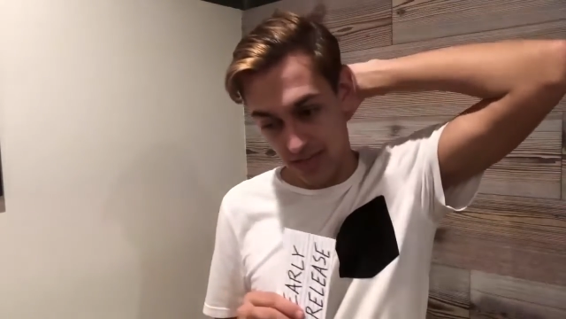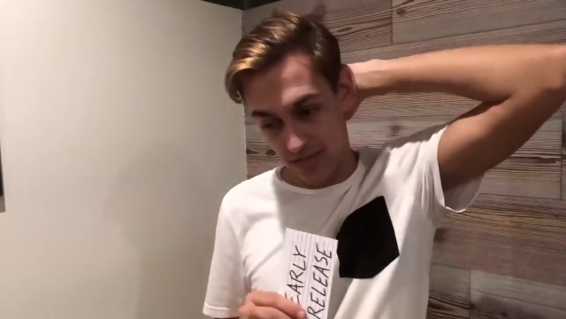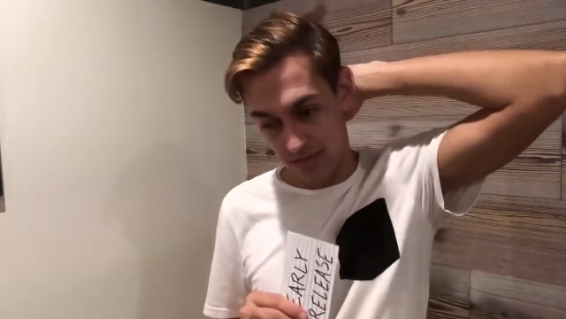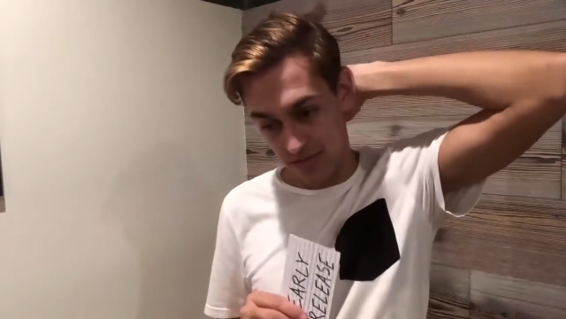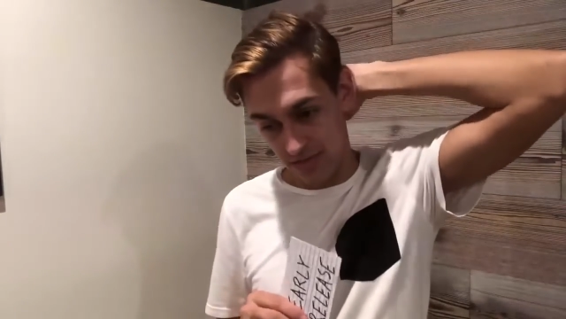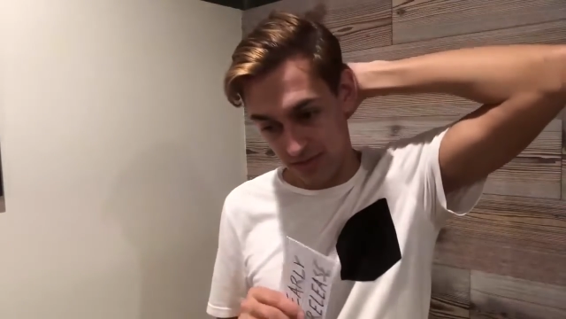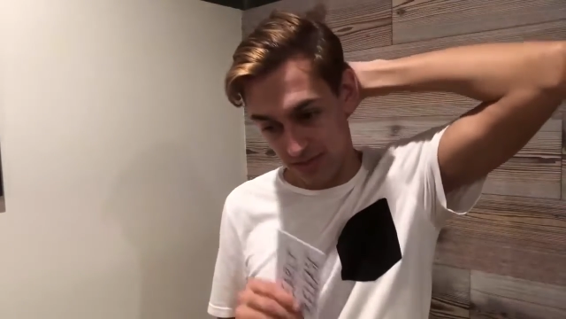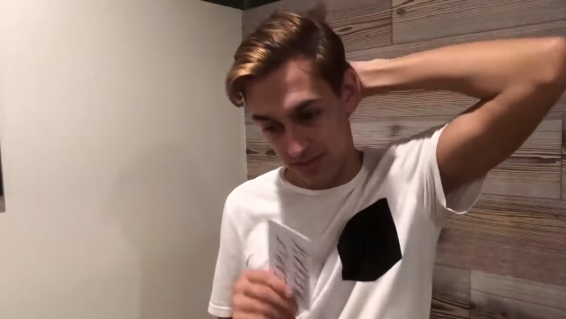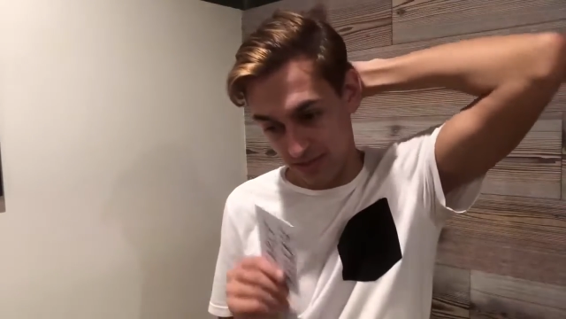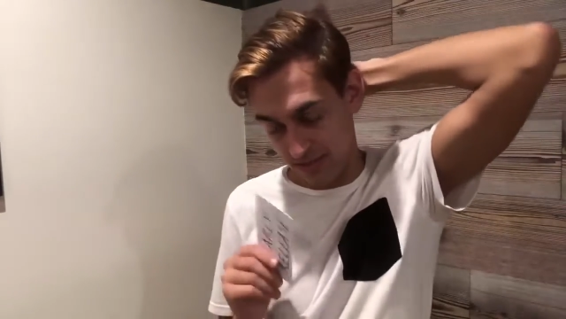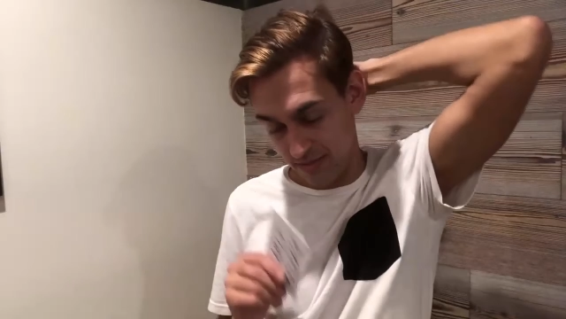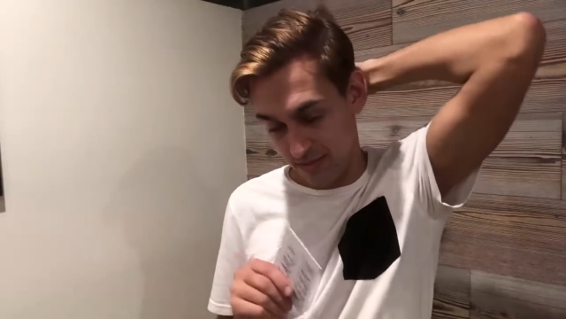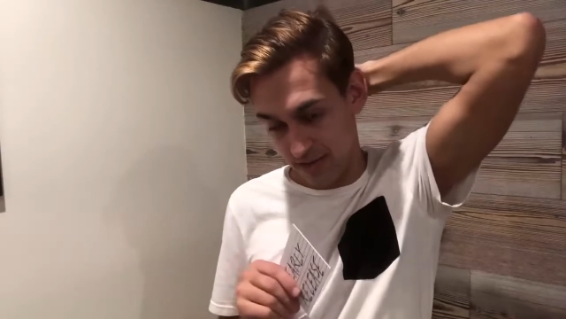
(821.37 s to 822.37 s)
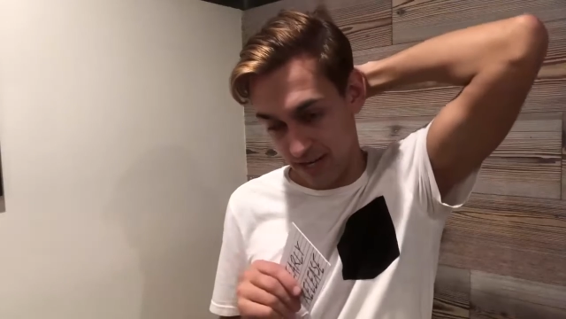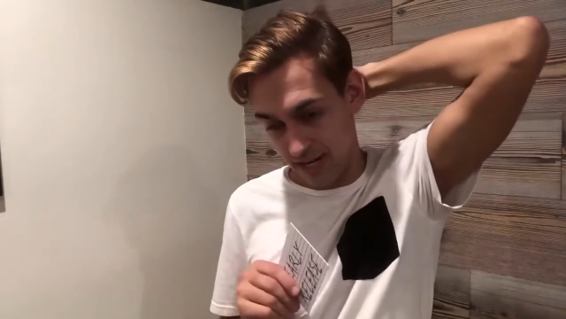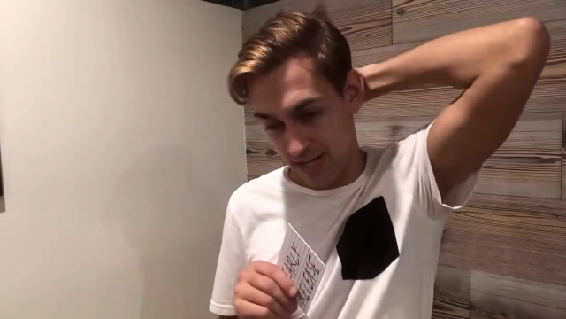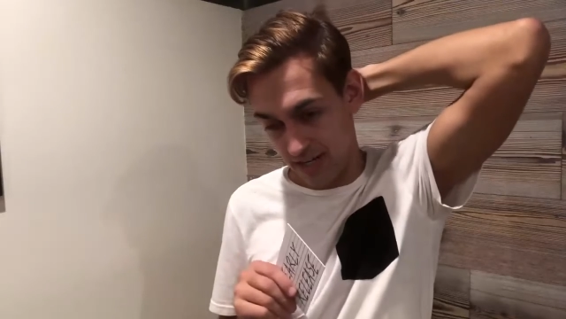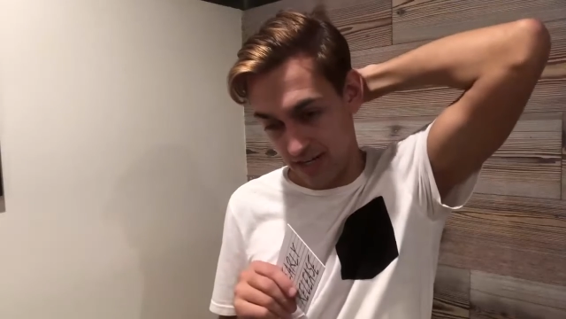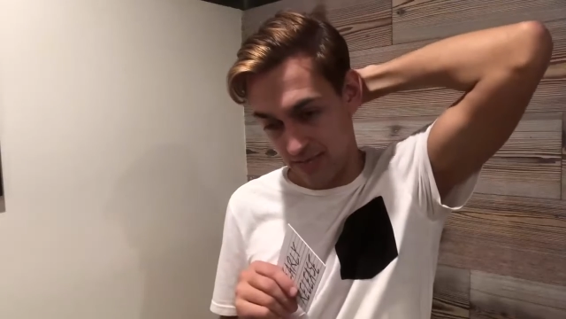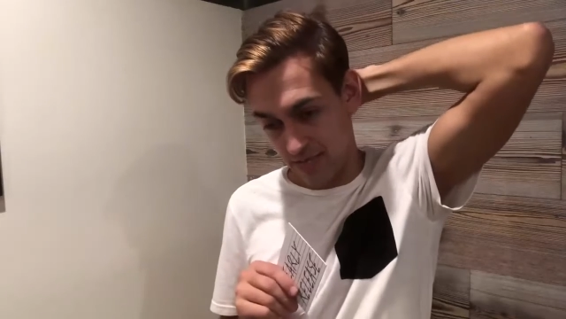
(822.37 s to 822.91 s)
which was
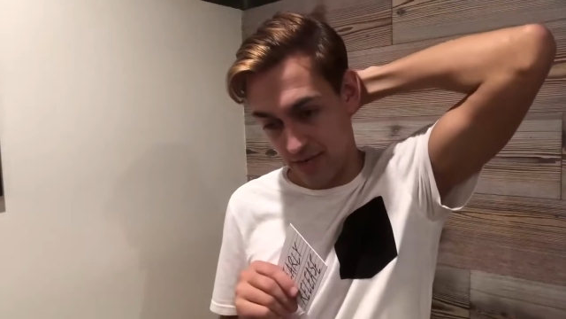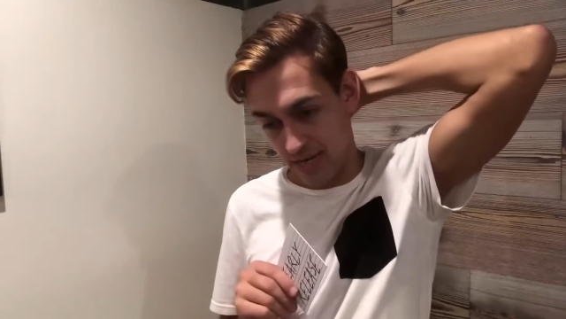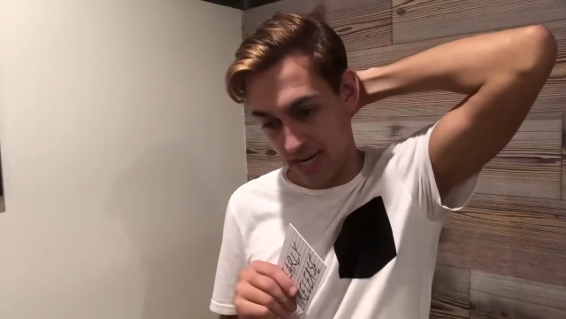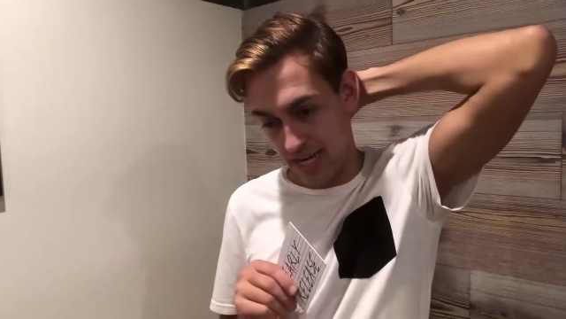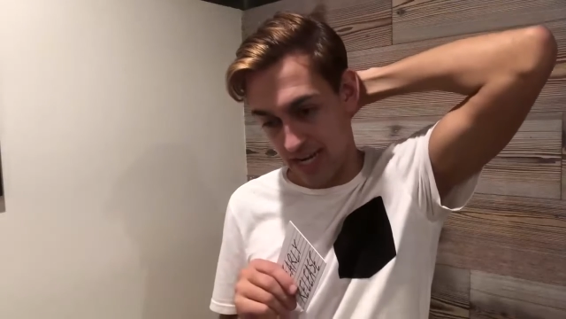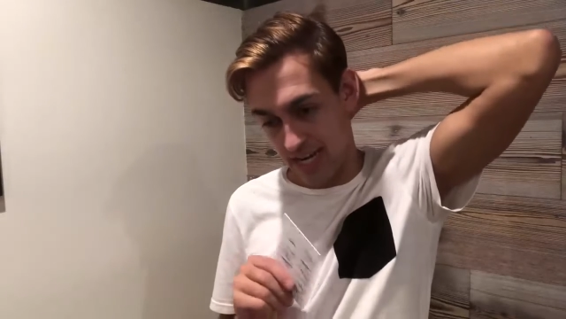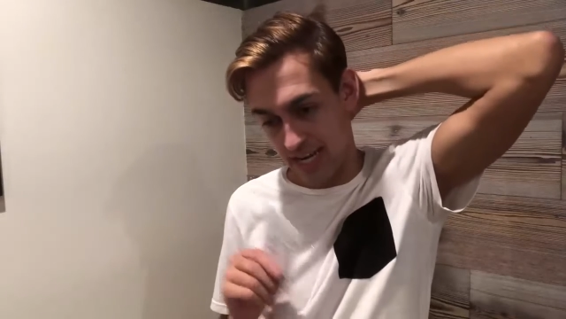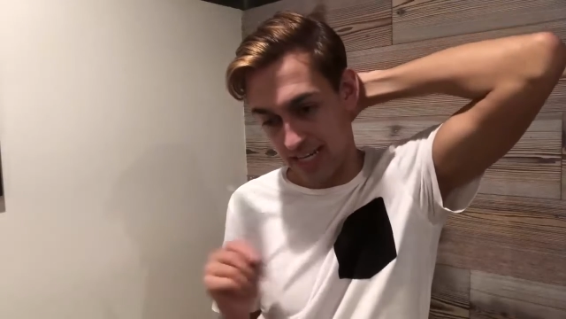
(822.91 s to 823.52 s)
inspired by